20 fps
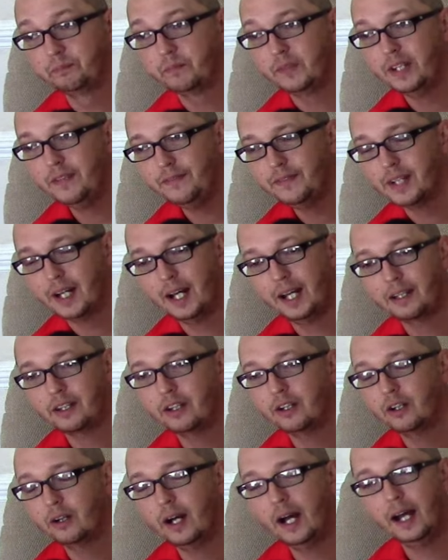If not,
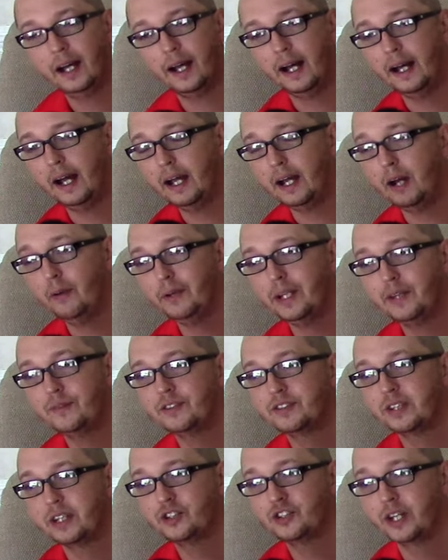I would even
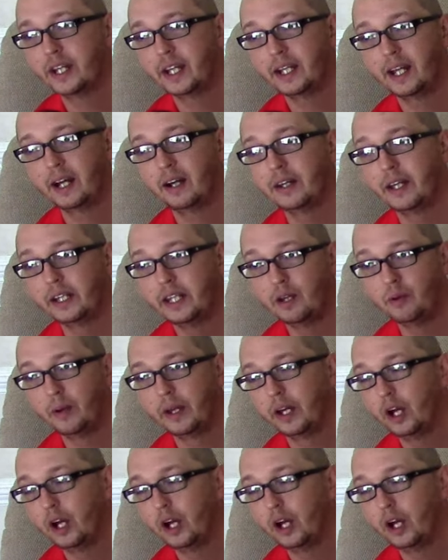say check it out anyway.